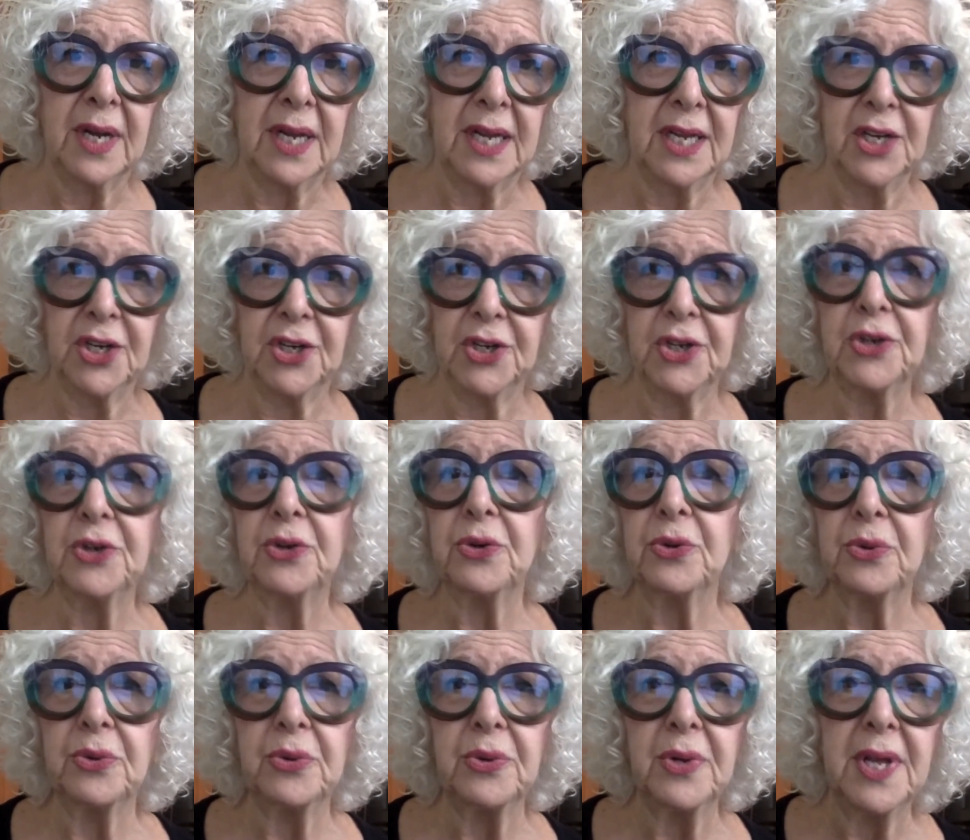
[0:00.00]

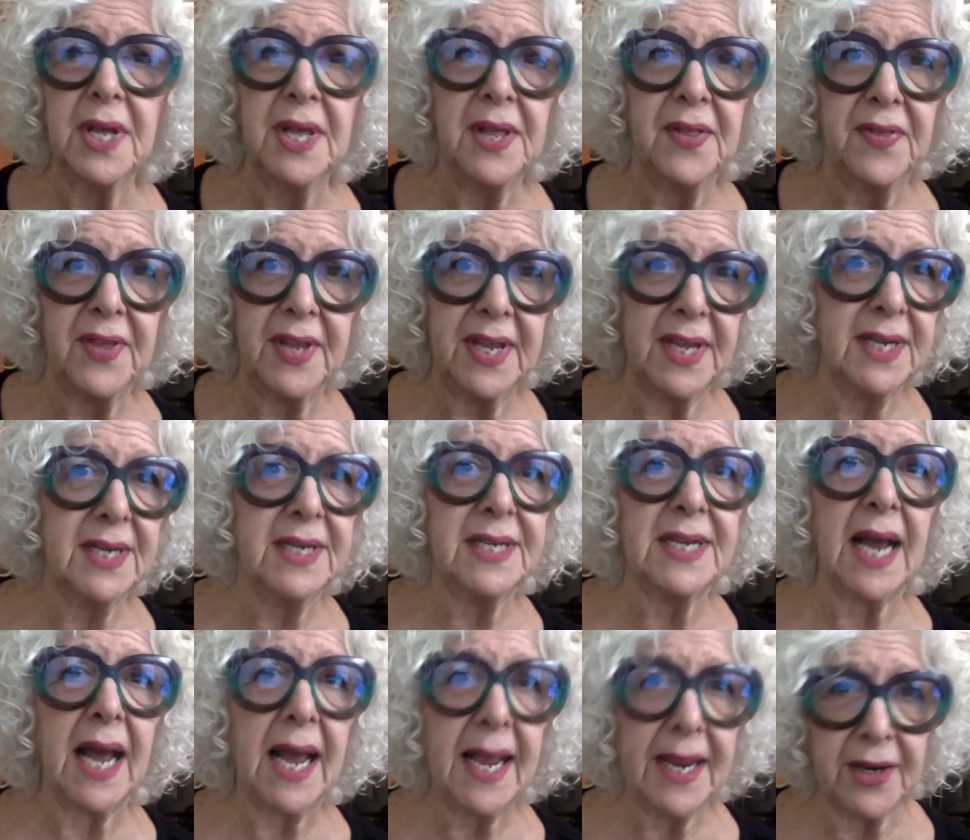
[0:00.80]
to the
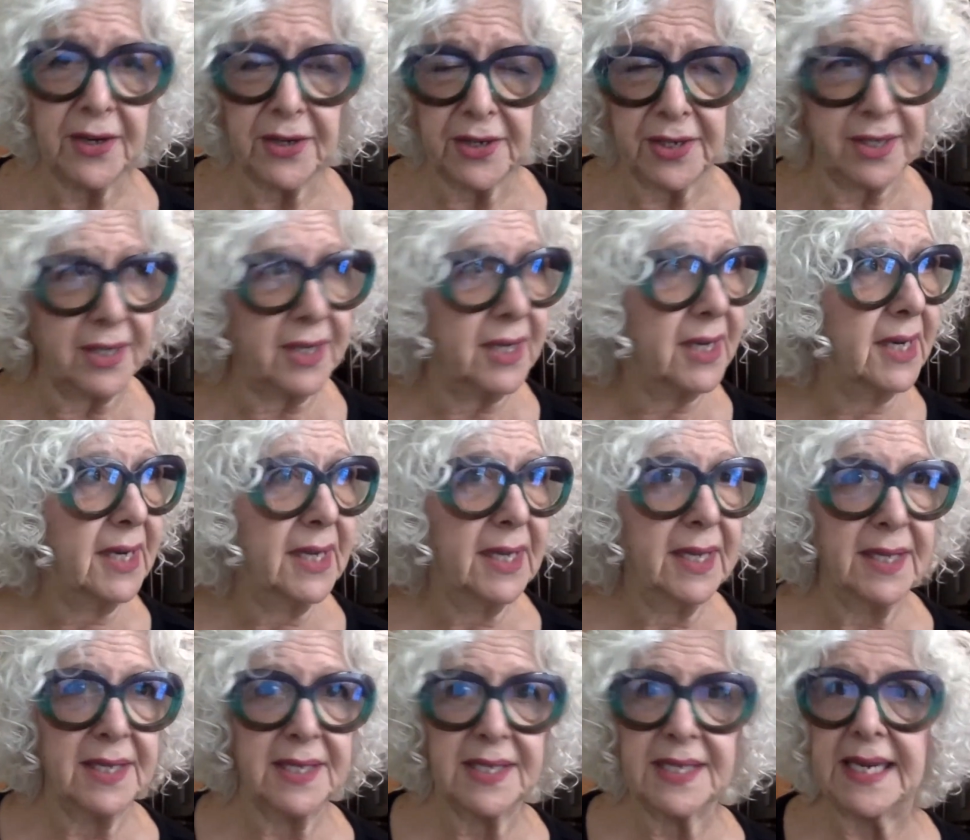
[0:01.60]
entire
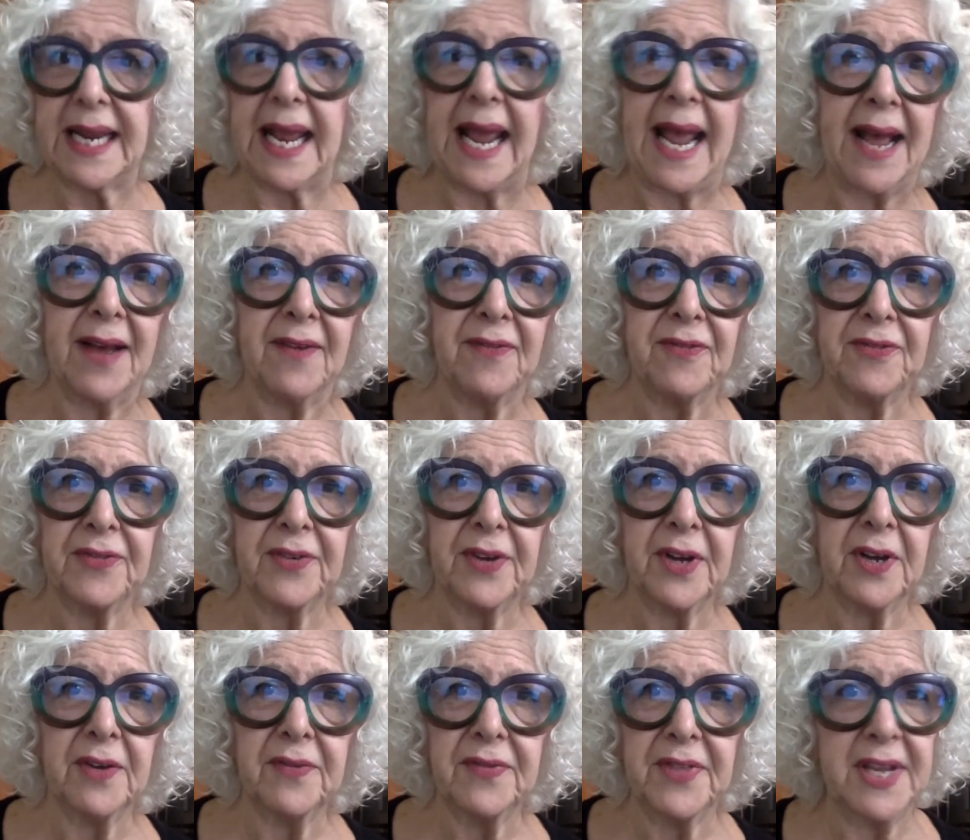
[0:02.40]
staff
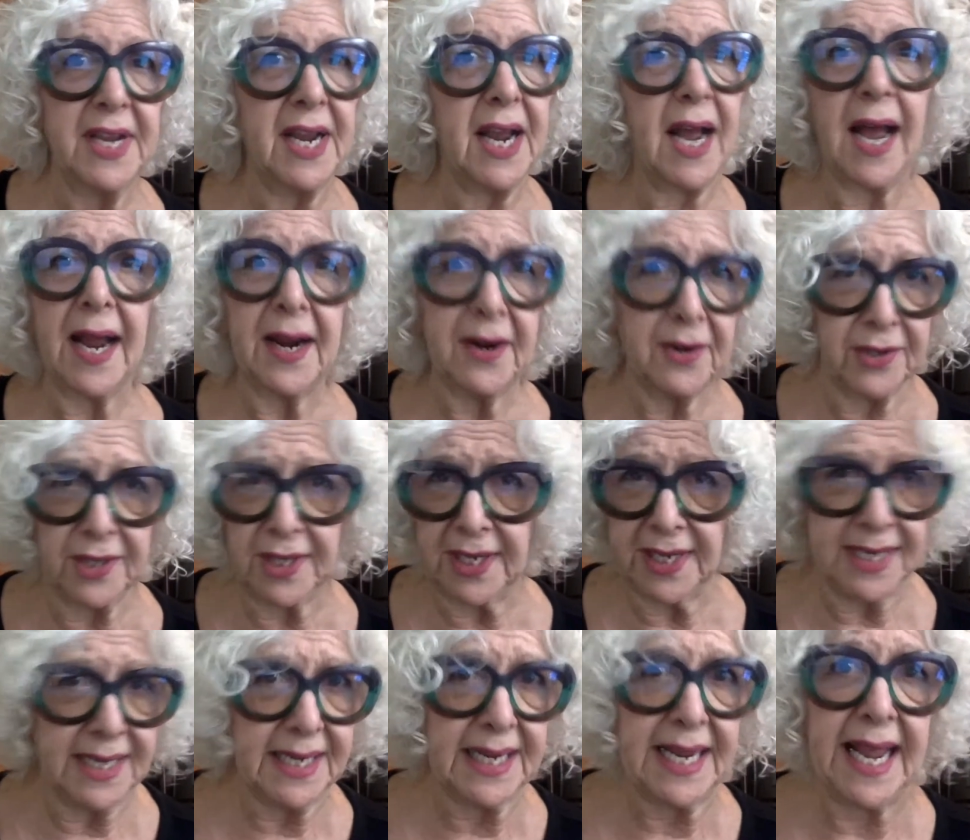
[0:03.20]
of the
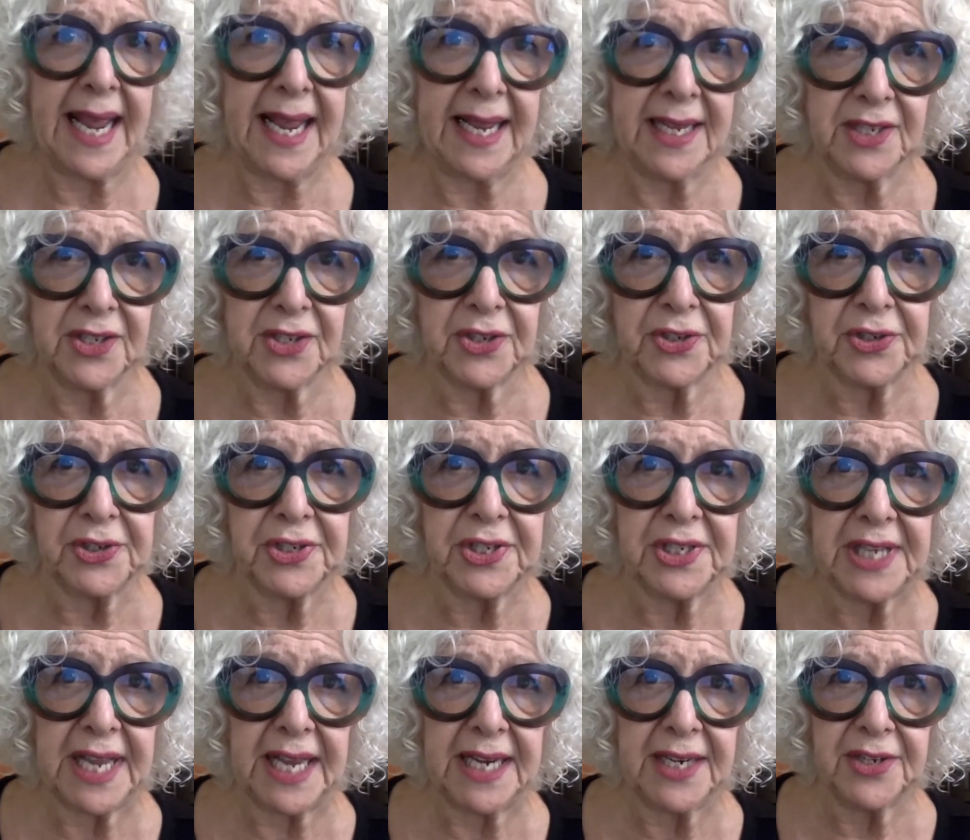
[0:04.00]
Ireland Cancer
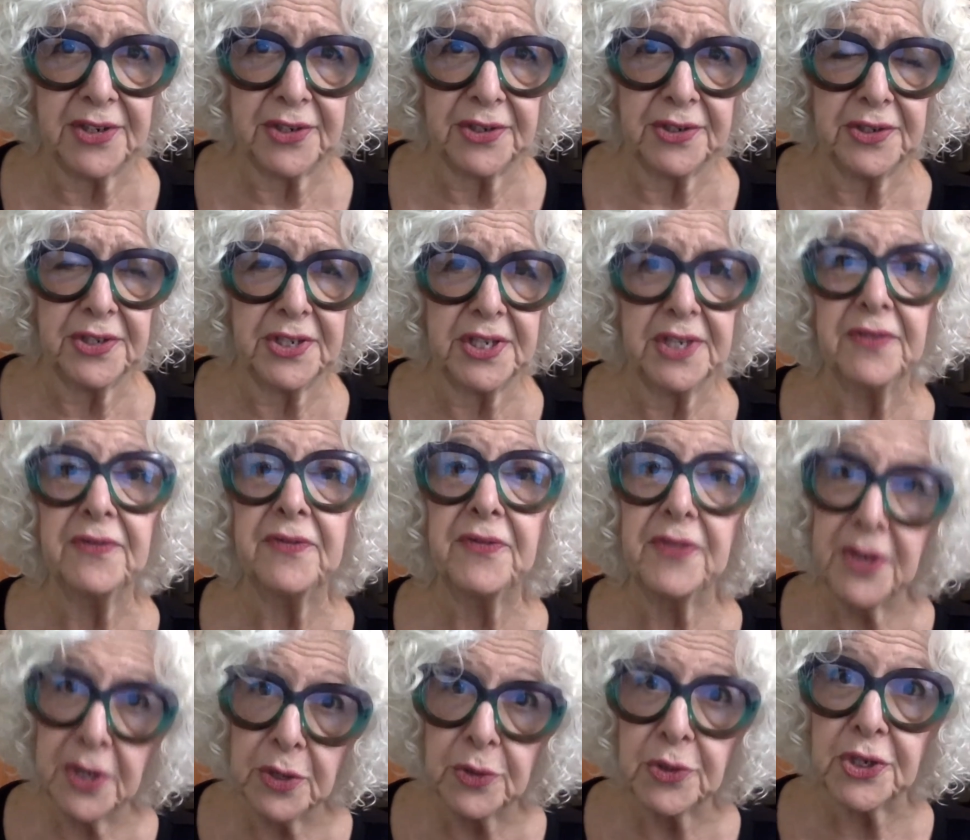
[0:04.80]
Centre's
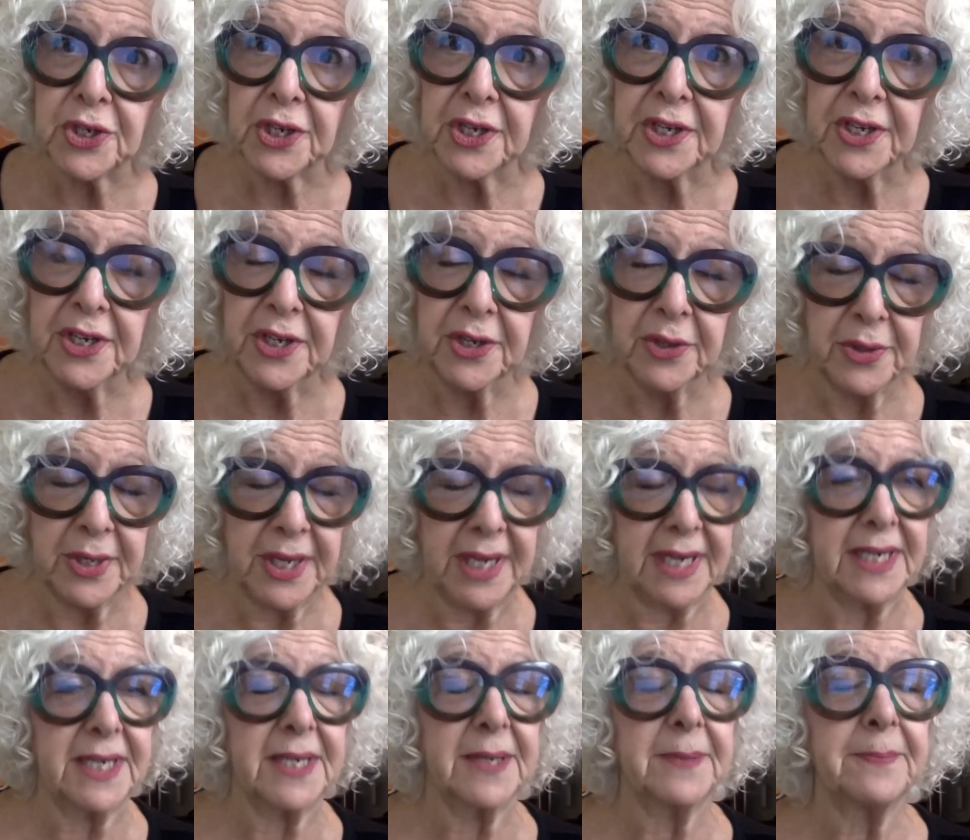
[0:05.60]
infusion unit.